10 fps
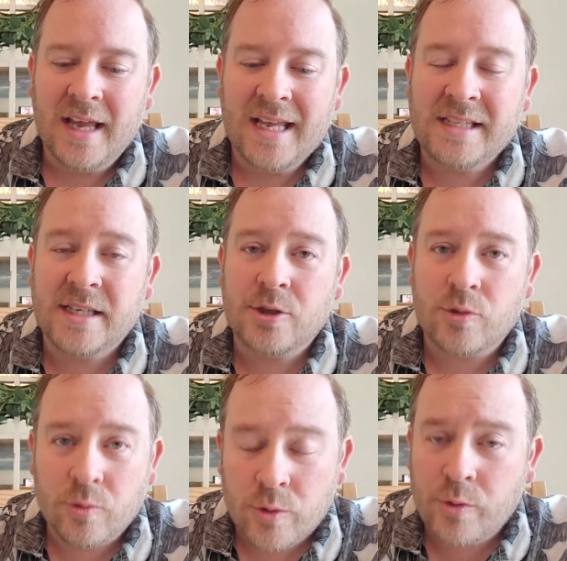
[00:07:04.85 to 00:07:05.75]
It's a
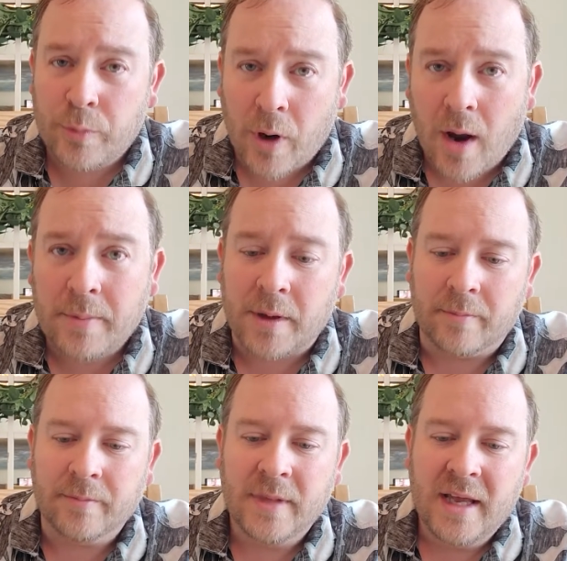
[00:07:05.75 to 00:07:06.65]
true
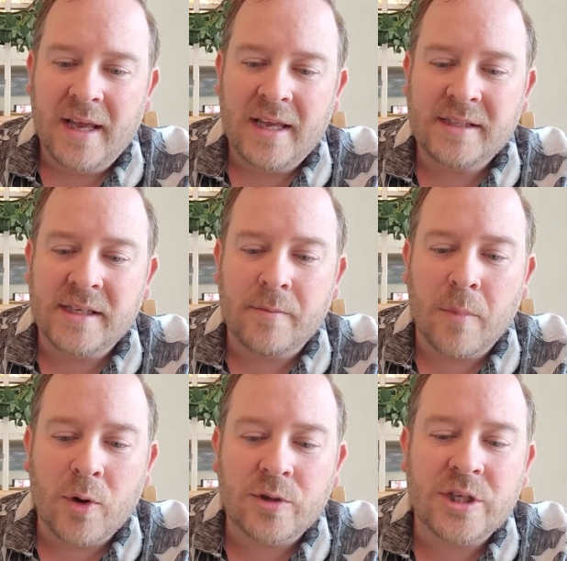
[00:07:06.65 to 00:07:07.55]
problem. It's an
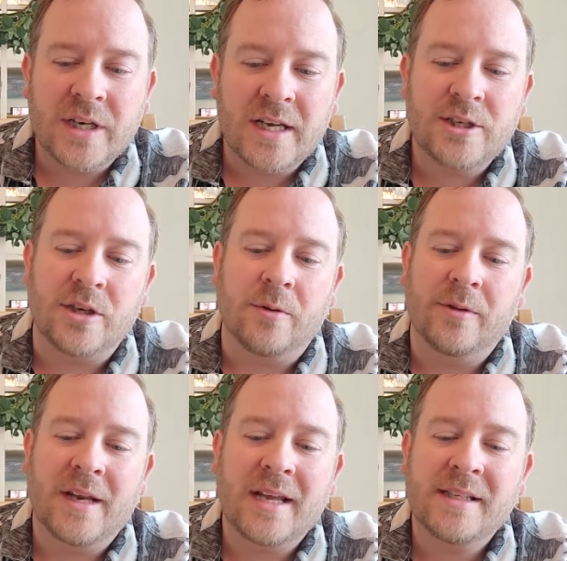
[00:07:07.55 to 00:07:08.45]
emergent
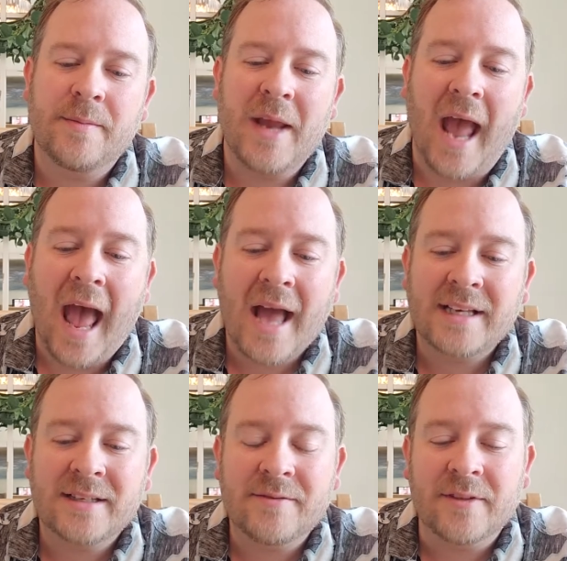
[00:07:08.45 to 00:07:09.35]
issue that has to be
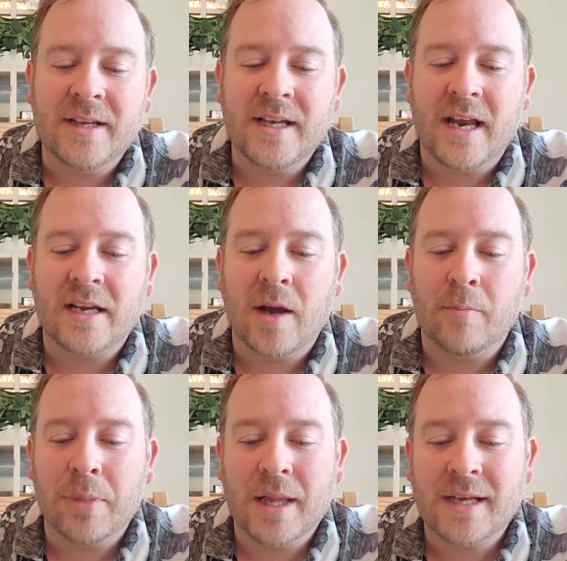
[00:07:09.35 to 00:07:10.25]
actively and
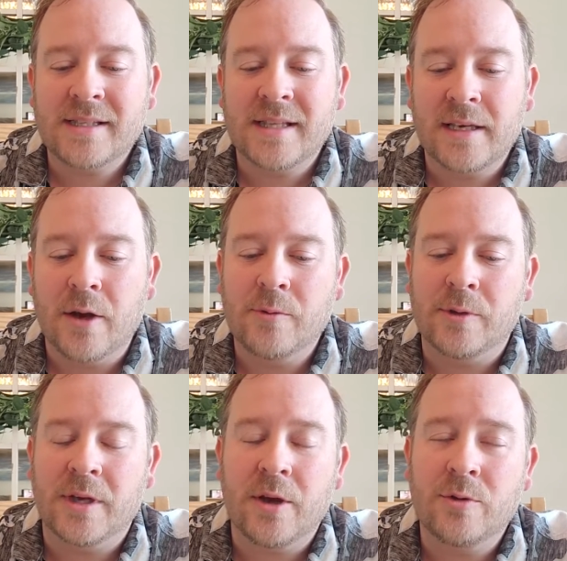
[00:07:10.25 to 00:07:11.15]
complexly no
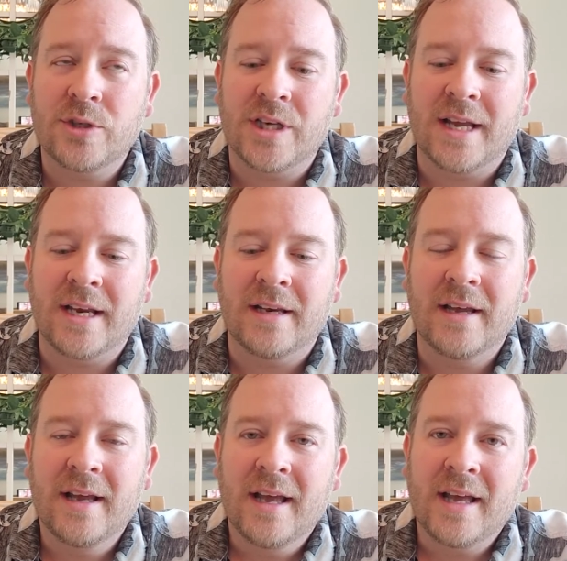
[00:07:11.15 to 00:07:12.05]
negotiated
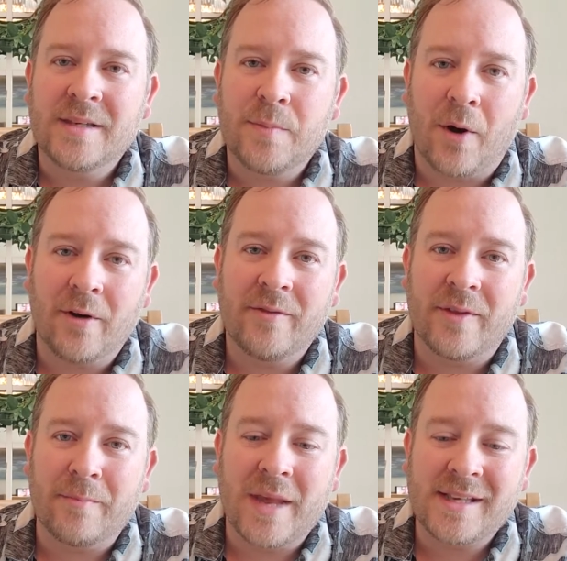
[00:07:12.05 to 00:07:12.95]
as part of
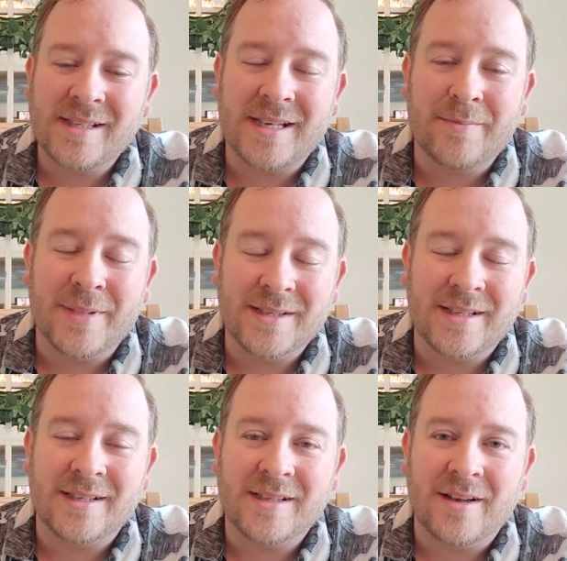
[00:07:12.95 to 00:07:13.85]
the messy
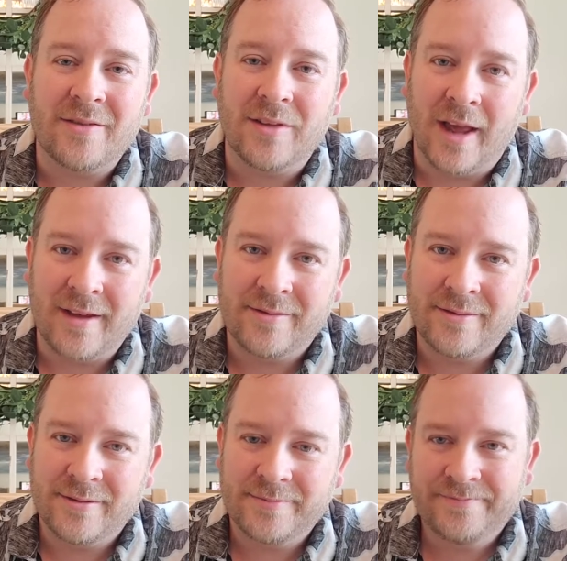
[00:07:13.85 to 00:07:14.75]
business of
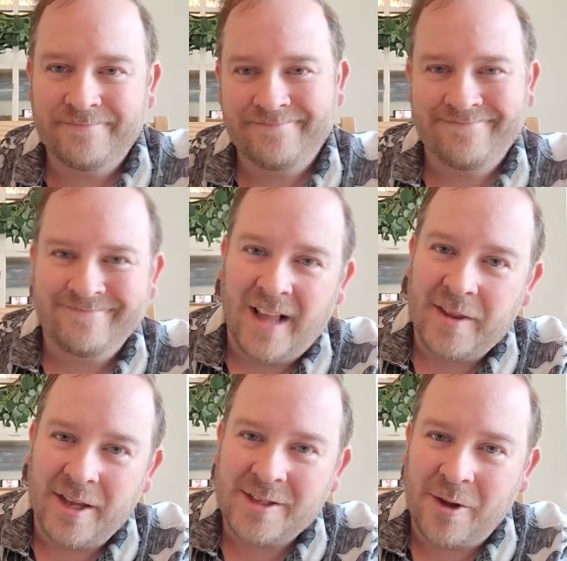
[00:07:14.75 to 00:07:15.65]
life.
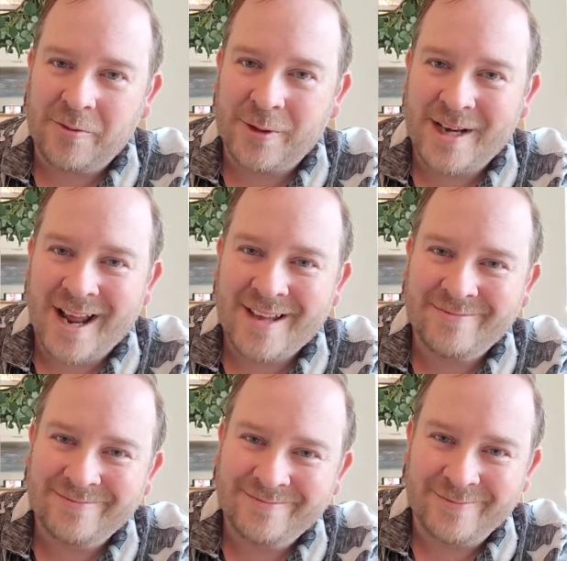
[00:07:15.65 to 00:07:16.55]
That's all for
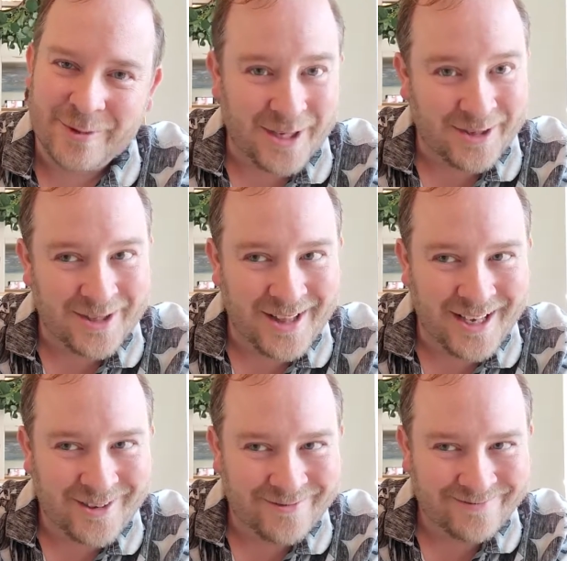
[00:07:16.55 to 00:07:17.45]
today. I'll talk to you
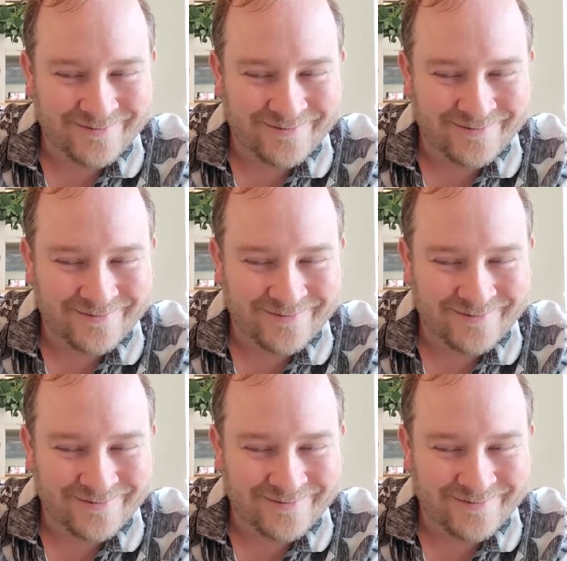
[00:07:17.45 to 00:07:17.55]
later.